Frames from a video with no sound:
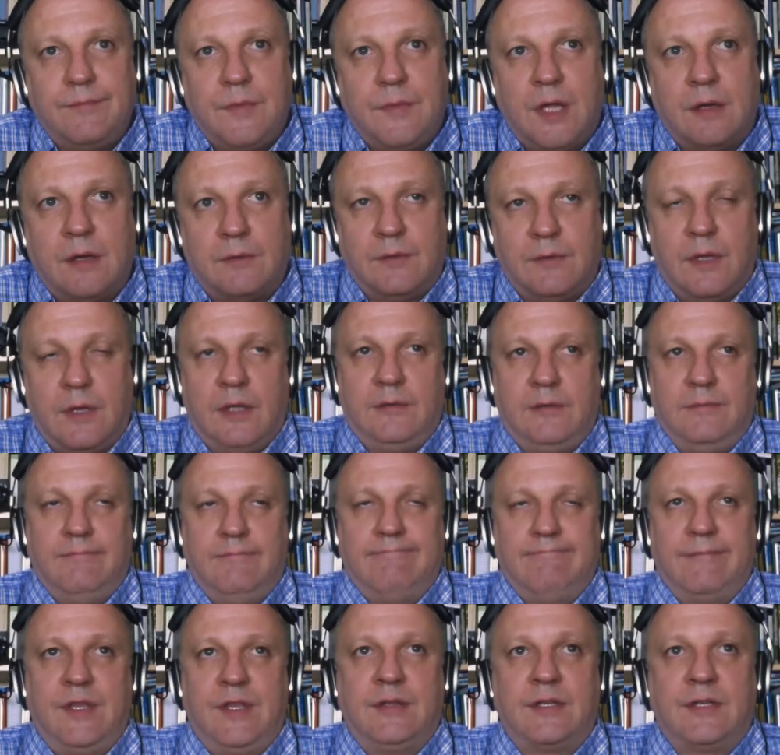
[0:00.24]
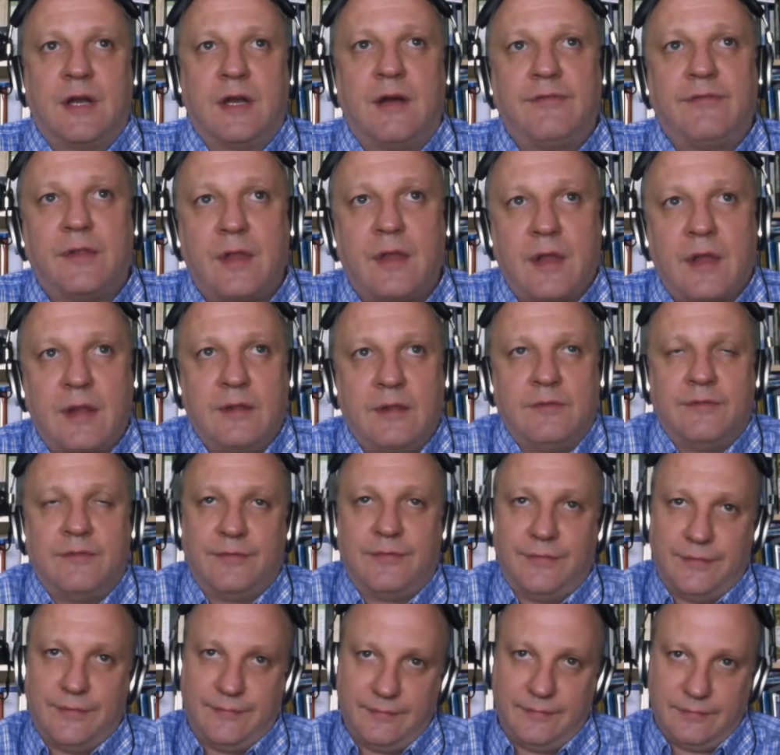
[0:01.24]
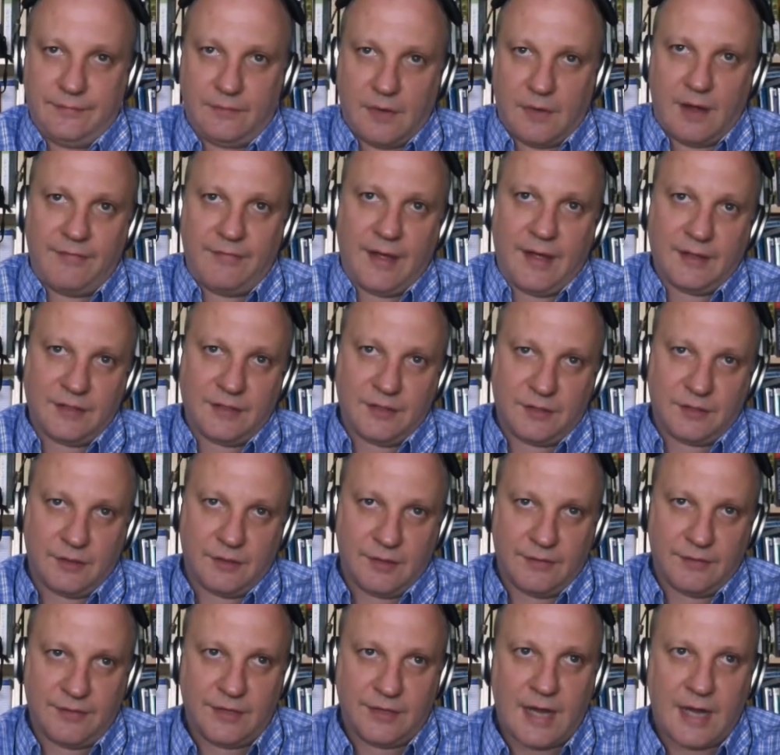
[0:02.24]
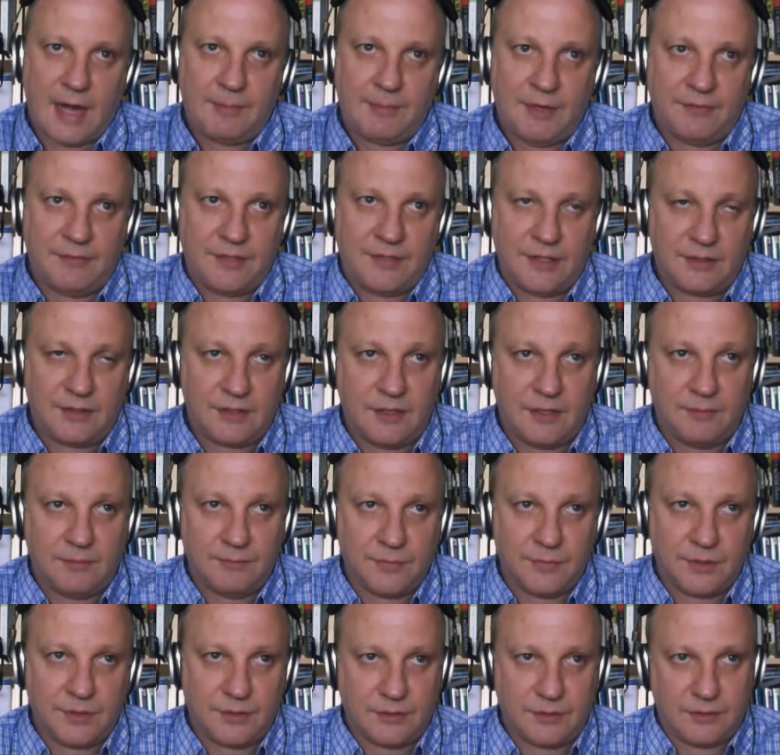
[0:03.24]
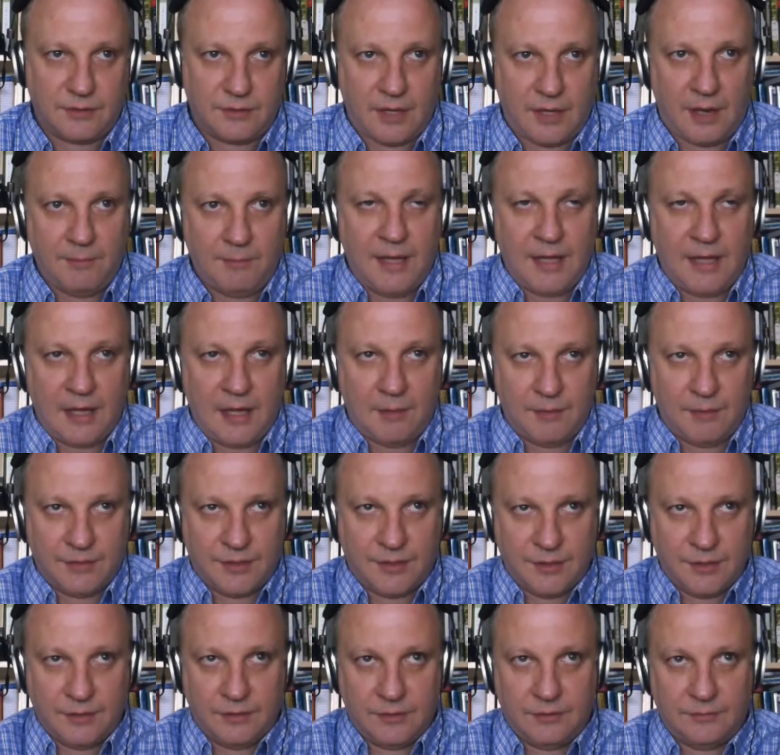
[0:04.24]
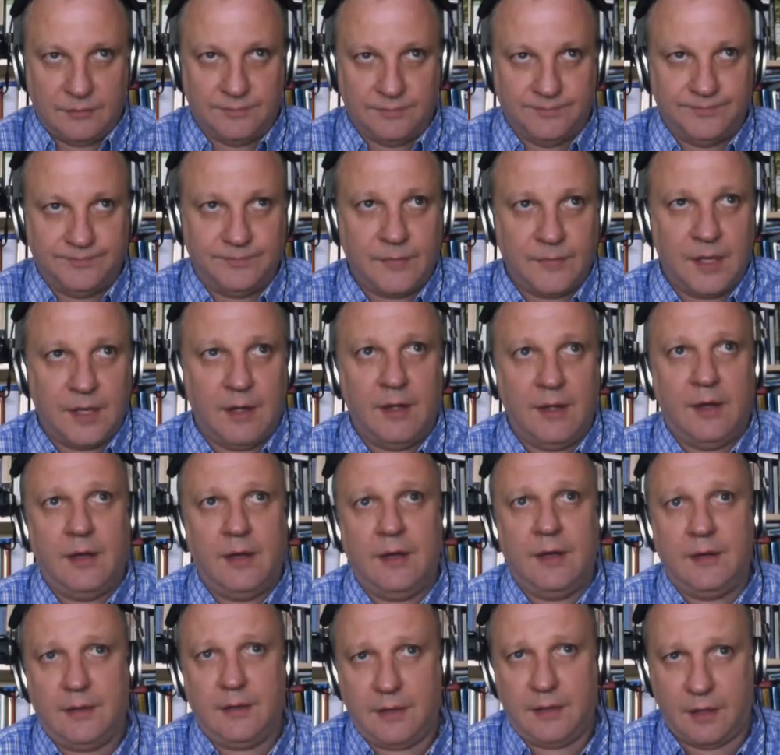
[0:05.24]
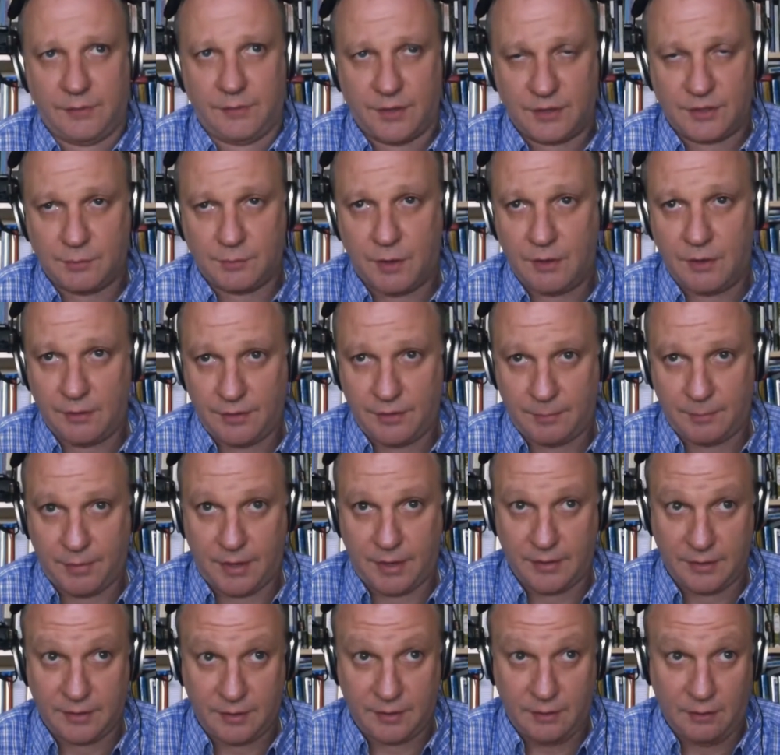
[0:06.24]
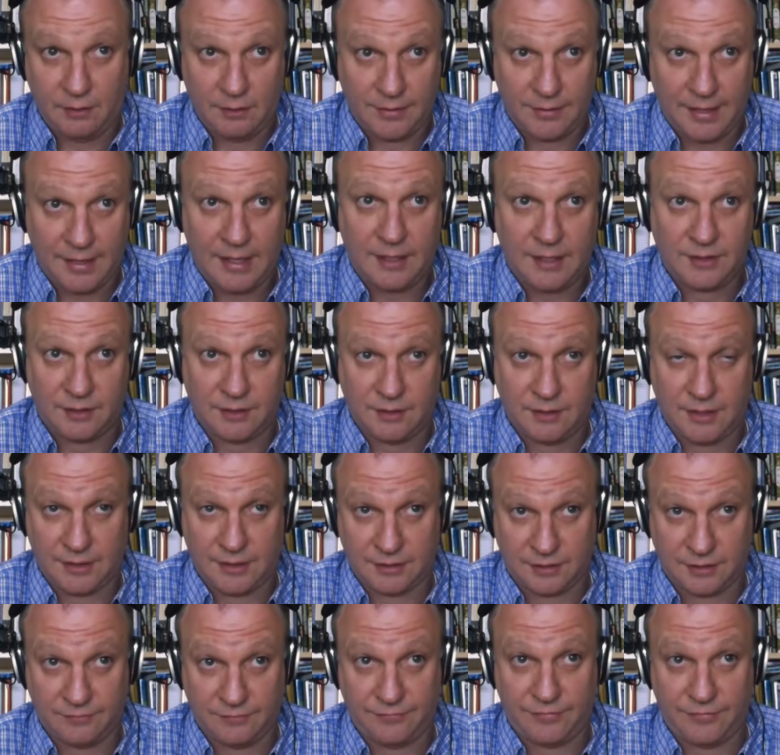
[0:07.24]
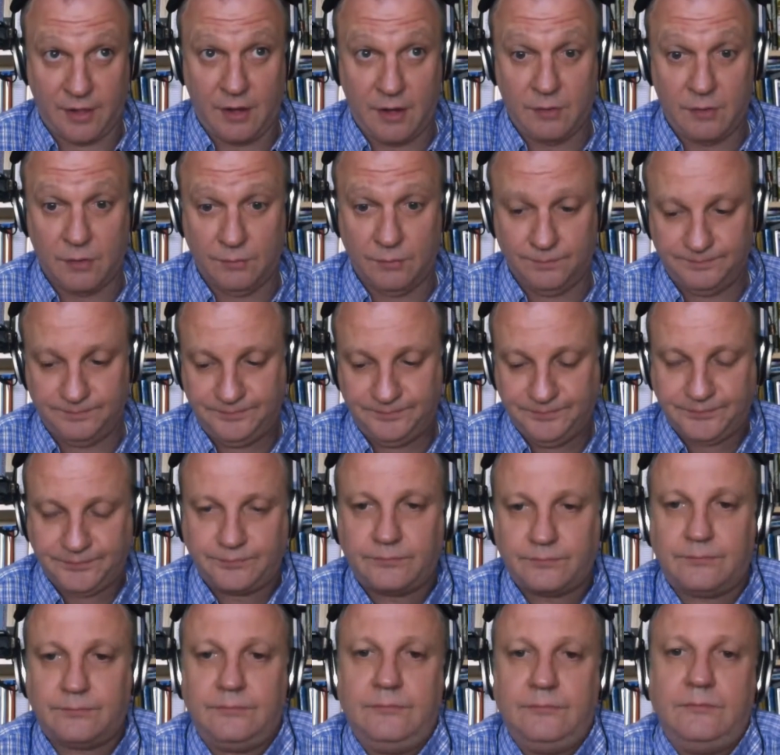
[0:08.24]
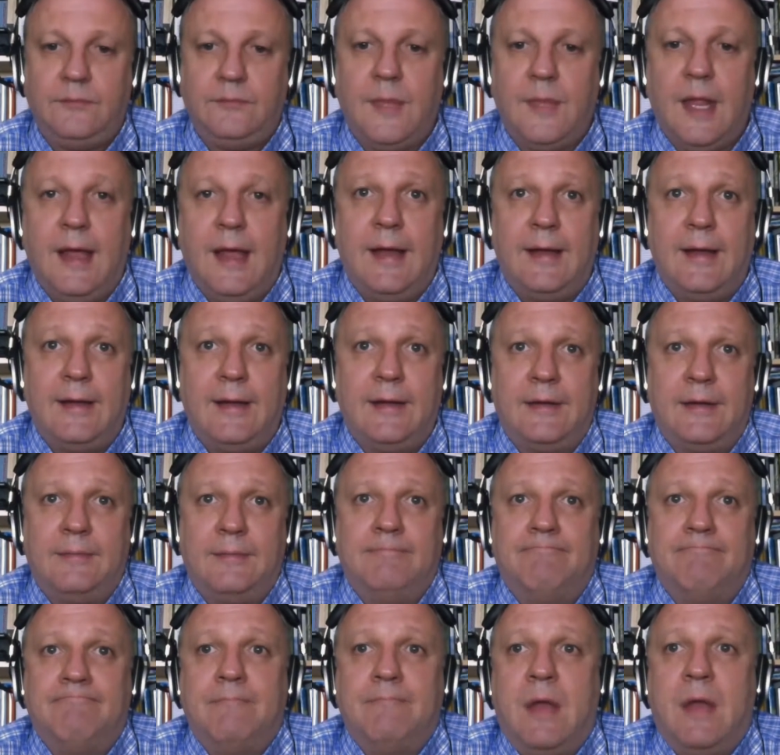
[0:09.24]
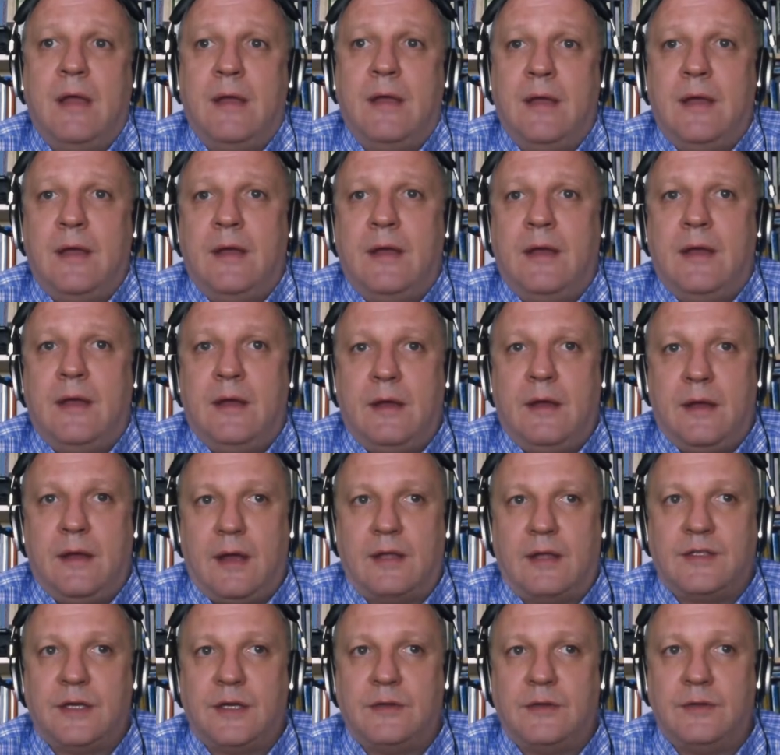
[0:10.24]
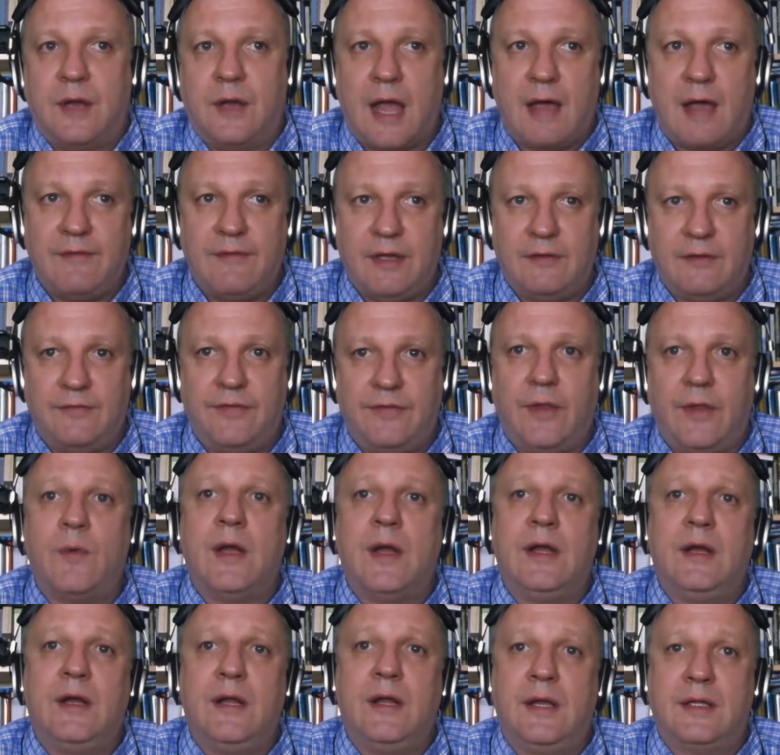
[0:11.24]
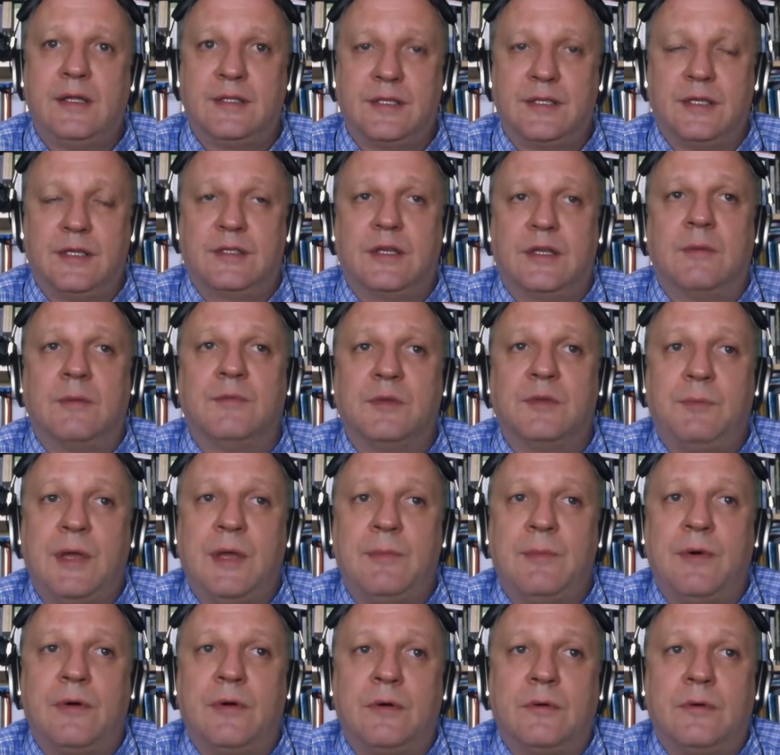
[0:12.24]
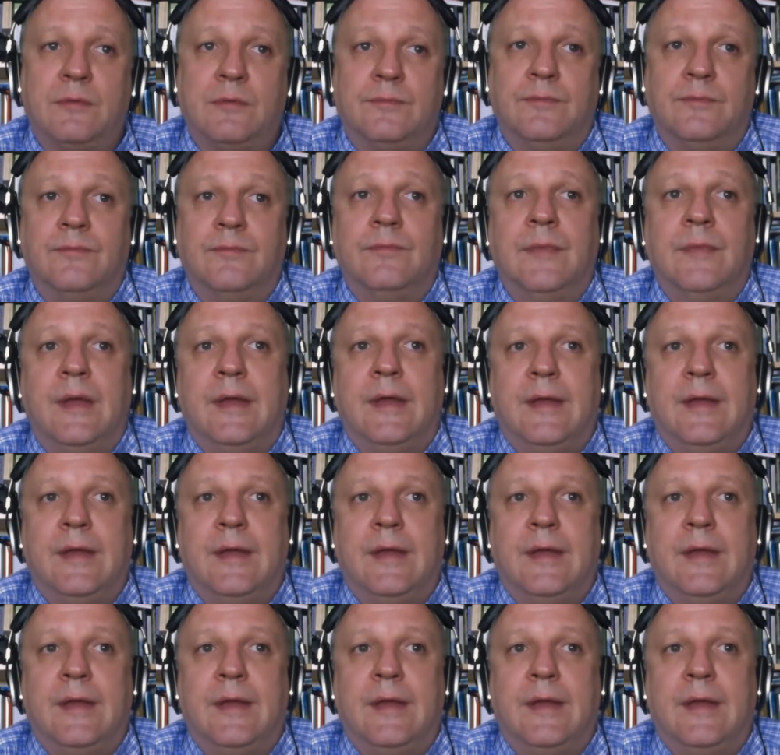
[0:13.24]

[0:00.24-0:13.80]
you know, it, there's an awful lot of, of things in sort of adaptive systems and being able to, you know, the smaller the particle, the easier it is to flow. Um, and so having fluidity in systems, people,